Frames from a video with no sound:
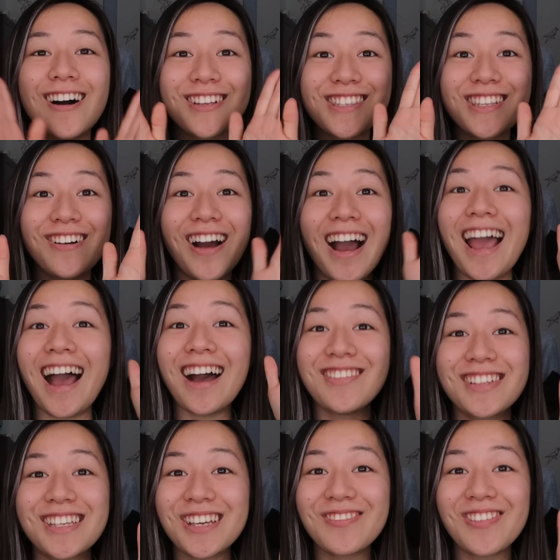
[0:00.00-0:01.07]
Also, I have
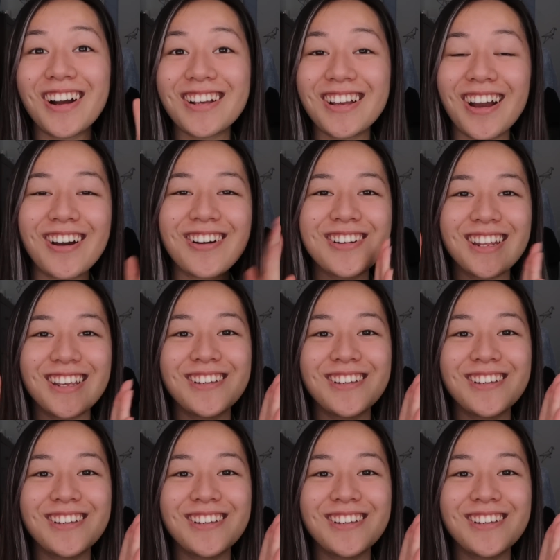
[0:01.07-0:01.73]
a coupon code.